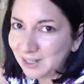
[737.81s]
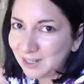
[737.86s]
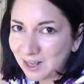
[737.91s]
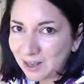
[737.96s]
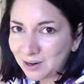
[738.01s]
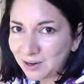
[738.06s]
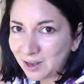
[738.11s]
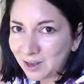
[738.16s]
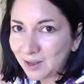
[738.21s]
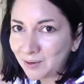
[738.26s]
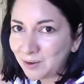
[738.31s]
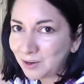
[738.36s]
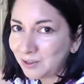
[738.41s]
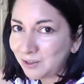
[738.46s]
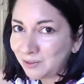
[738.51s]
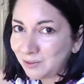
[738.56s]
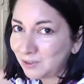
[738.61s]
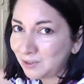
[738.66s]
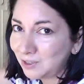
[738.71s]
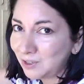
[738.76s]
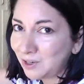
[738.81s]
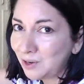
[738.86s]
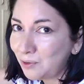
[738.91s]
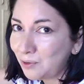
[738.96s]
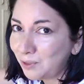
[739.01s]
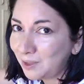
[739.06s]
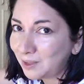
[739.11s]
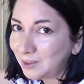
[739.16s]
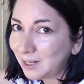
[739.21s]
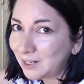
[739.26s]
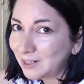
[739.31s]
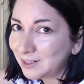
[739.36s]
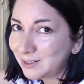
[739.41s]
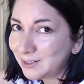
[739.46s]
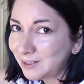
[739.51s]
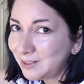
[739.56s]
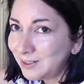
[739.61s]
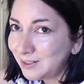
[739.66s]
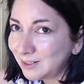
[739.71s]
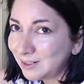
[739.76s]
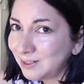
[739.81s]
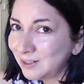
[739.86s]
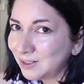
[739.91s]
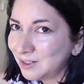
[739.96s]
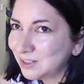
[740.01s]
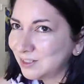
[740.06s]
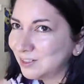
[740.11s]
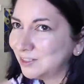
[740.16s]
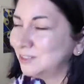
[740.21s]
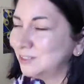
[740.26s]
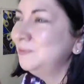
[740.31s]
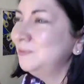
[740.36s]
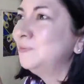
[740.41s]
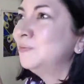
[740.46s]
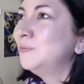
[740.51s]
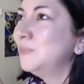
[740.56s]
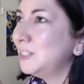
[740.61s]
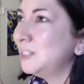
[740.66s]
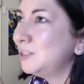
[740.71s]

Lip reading: I don't even know that existed until this